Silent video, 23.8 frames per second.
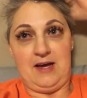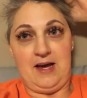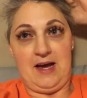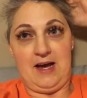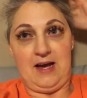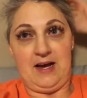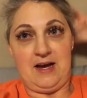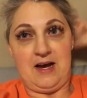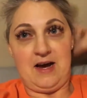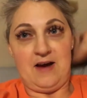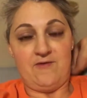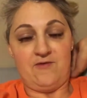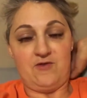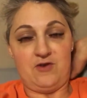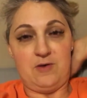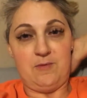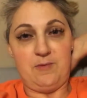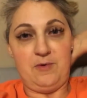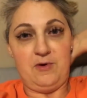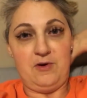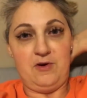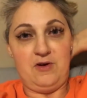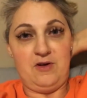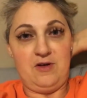get
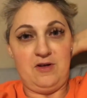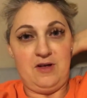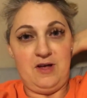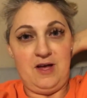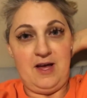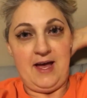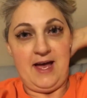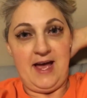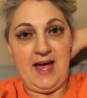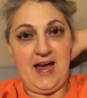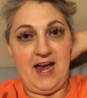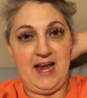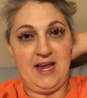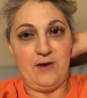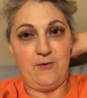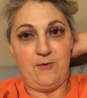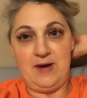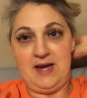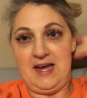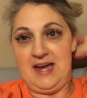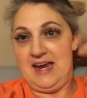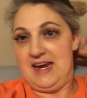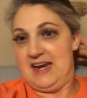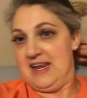comfortable and you
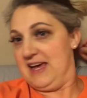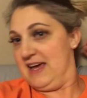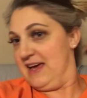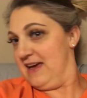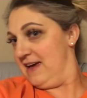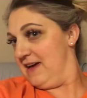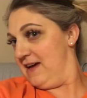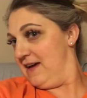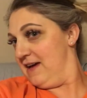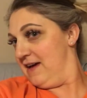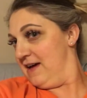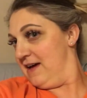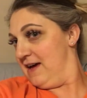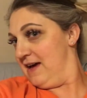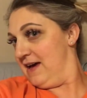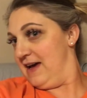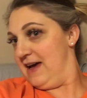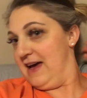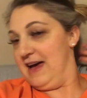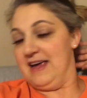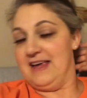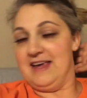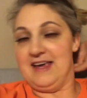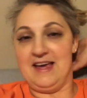and eat it, you get fat.
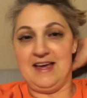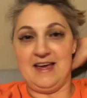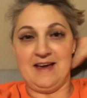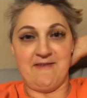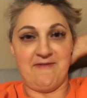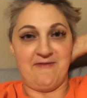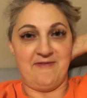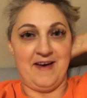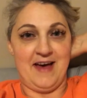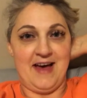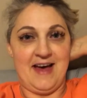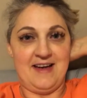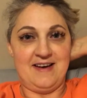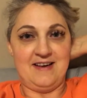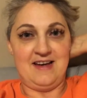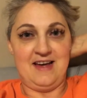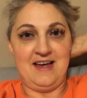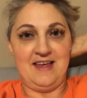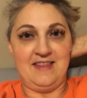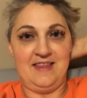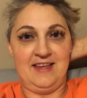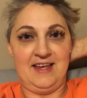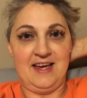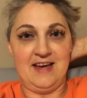and you get fat,
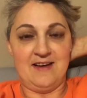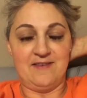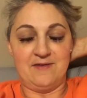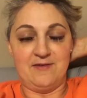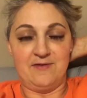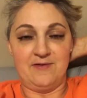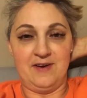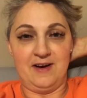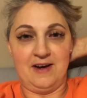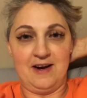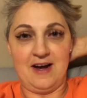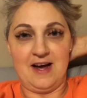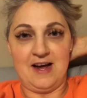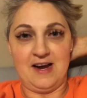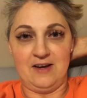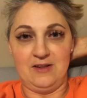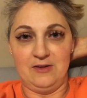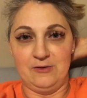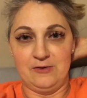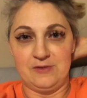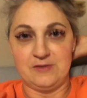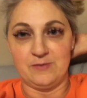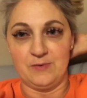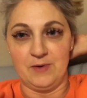and then you have to figure out how to
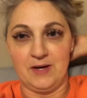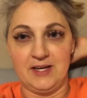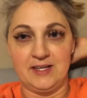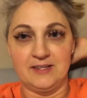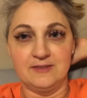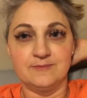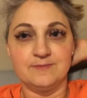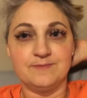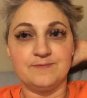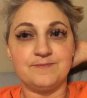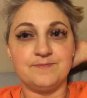lose weight.